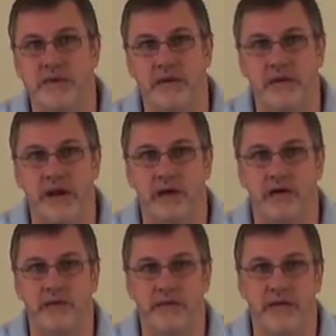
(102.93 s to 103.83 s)
in an
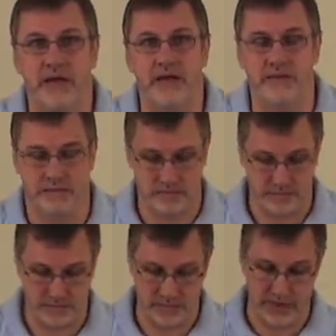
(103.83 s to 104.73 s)
aircraft that has
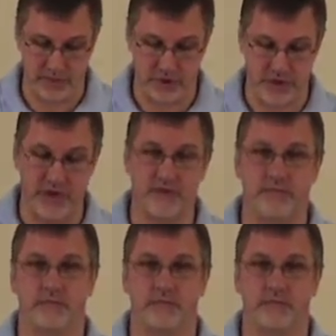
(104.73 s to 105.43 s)
double jacks,